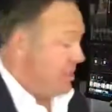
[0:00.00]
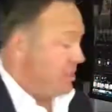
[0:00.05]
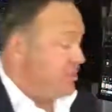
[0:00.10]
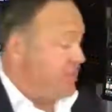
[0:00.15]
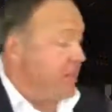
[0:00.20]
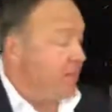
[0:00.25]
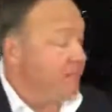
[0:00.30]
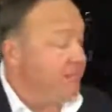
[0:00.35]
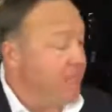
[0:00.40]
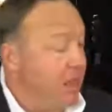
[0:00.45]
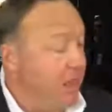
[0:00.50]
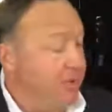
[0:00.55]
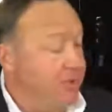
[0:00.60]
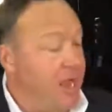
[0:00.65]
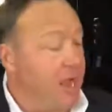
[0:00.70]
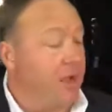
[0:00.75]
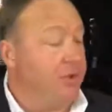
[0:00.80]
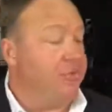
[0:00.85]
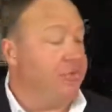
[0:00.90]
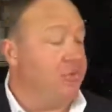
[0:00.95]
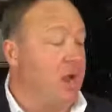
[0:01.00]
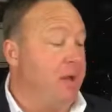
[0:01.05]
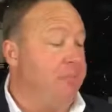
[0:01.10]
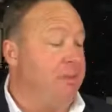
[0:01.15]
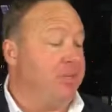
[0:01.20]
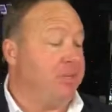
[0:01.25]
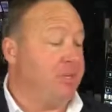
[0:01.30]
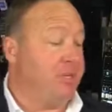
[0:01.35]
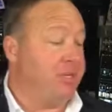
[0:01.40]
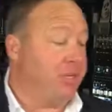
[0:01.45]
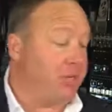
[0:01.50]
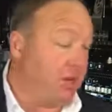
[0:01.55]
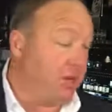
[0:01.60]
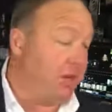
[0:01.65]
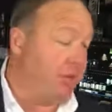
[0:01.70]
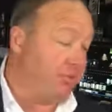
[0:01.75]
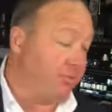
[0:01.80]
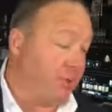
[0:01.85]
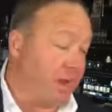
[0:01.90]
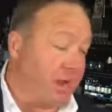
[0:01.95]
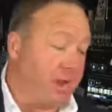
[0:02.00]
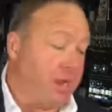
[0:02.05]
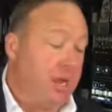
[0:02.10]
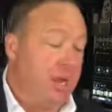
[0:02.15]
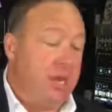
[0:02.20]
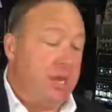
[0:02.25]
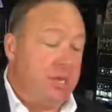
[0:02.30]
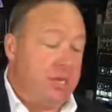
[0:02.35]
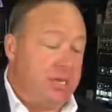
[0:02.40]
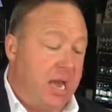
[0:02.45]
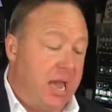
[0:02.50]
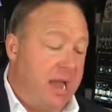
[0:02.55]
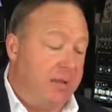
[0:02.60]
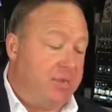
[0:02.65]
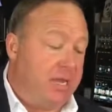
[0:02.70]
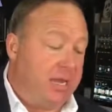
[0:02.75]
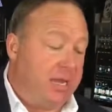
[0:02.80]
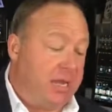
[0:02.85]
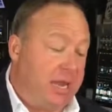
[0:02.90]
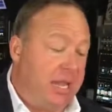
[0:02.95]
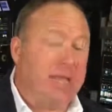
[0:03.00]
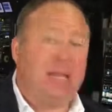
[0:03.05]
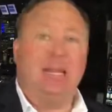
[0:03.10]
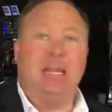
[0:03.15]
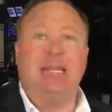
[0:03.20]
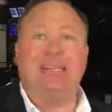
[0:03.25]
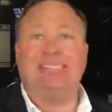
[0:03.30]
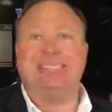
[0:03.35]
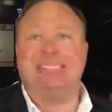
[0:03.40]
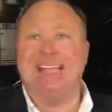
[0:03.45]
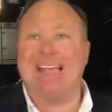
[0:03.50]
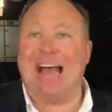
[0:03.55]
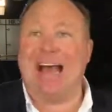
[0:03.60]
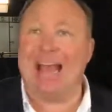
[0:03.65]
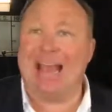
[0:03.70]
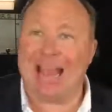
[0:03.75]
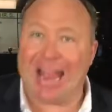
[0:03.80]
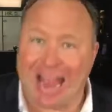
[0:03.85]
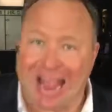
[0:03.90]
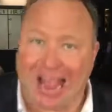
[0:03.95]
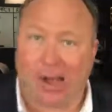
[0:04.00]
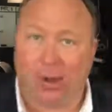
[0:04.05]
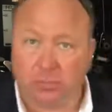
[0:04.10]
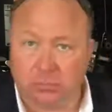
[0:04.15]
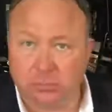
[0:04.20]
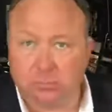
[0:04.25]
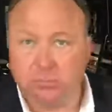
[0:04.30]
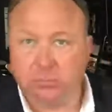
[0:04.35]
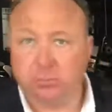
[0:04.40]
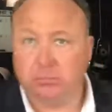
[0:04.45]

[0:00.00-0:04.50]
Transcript: Dem meltdown. Trump is security threat. Time to get this guy out.